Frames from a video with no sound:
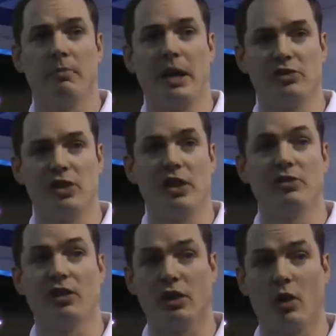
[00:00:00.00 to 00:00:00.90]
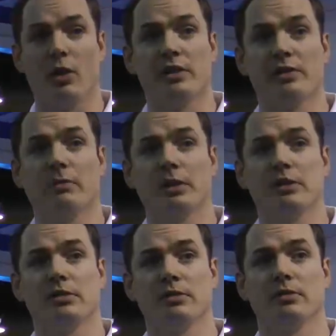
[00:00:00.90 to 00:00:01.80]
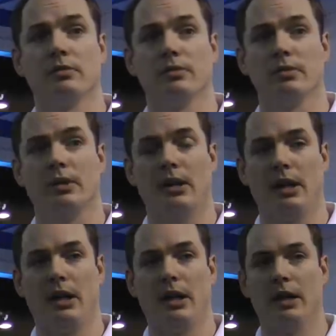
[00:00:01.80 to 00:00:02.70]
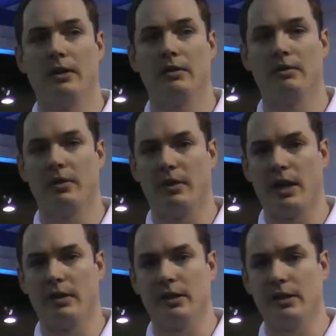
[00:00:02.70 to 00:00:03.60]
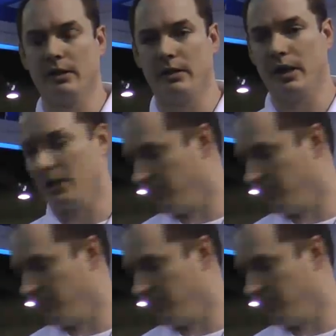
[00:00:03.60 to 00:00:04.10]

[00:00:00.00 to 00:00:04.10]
by changing the lower assemblies on, on, the, on,